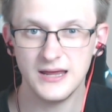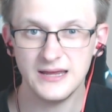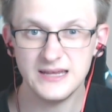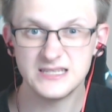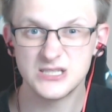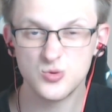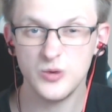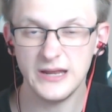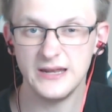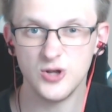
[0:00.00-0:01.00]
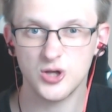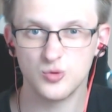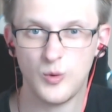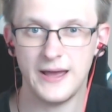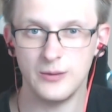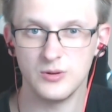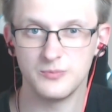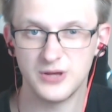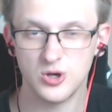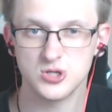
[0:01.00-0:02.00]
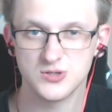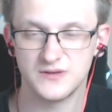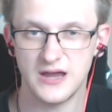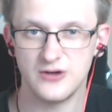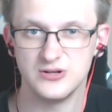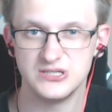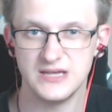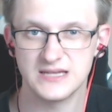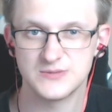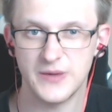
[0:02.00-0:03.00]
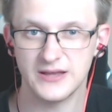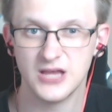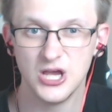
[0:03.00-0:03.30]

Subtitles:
is really not viable because of the RNG aspect.